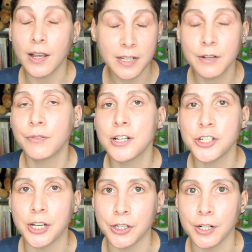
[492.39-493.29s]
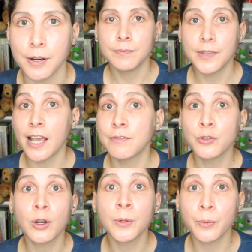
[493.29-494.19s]
identified gender, they have
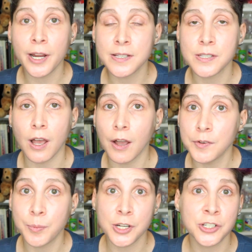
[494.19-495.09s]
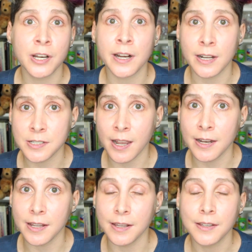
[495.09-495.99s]
normal rates of depression and
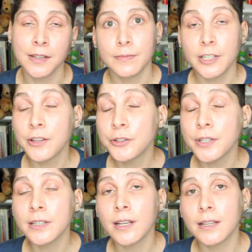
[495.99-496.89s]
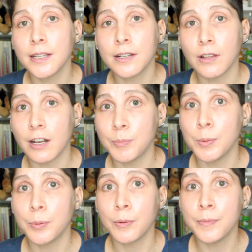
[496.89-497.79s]
anxiety. The other thing that I think a lot of
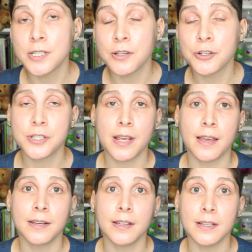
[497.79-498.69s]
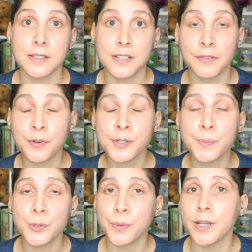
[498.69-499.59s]
people misunderstand is the difference
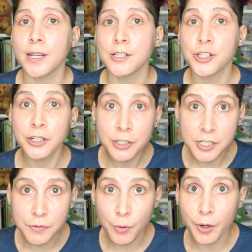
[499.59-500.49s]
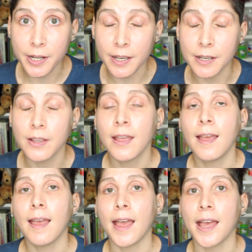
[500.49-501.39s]
between gender dysphoria
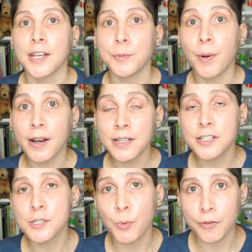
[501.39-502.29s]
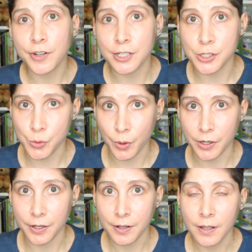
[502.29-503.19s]
and body dysmorphic
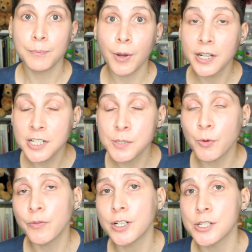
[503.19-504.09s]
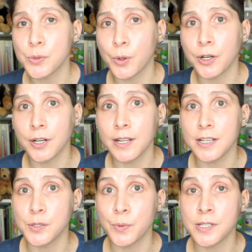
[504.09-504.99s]
disorder. Body dysmorphic disorder
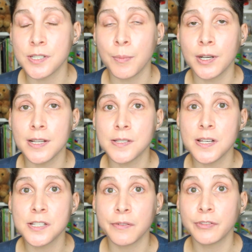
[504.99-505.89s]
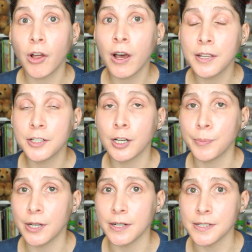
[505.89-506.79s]
is when somebody sees a flaw in their
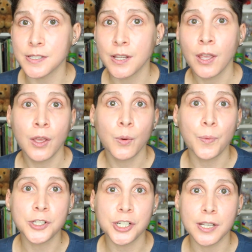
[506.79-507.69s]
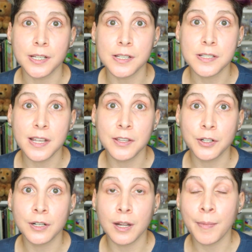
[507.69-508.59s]
appearance, which is
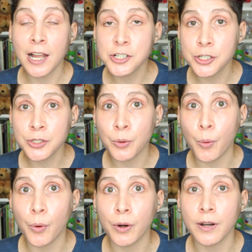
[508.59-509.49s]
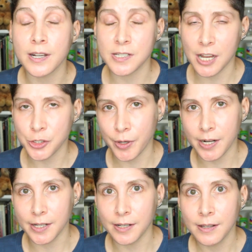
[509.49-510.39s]
either imagined or
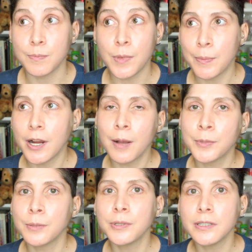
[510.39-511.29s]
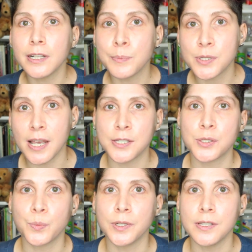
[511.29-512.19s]
exaggerated. They become completely
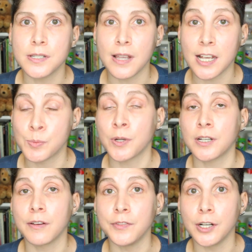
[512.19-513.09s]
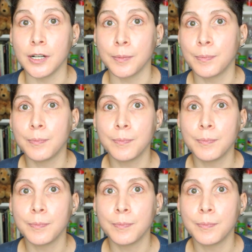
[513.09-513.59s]
obsessed with this aspect of their